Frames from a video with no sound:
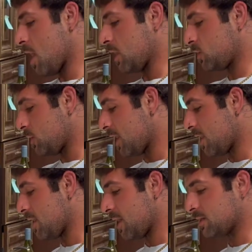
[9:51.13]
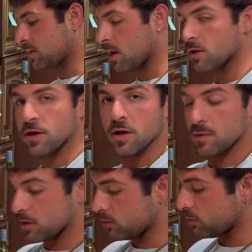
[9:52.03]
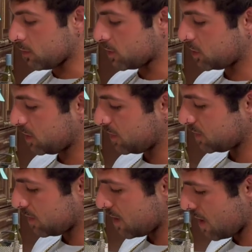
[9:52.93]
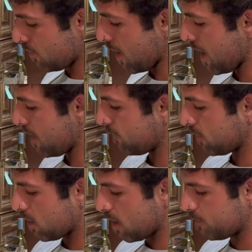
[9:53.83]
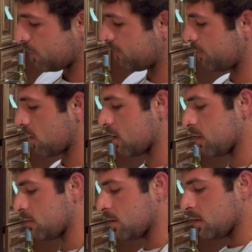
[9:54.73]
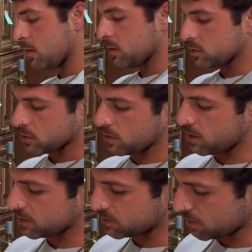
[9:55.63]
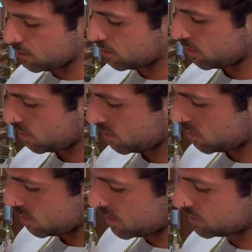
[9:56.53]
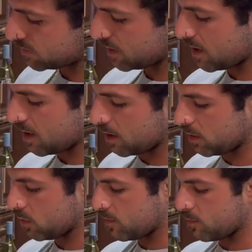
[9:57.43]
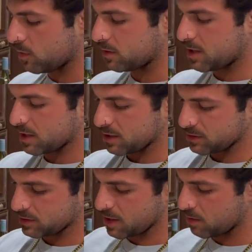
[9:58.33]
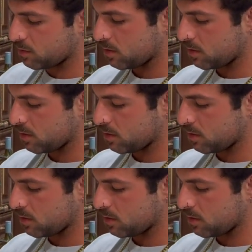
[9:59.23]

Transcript: All right, so we got a nice color here. We're gonna throw the cheese in now, half cup of parm. Stir this in. This is gonna add a little bit more thickness now.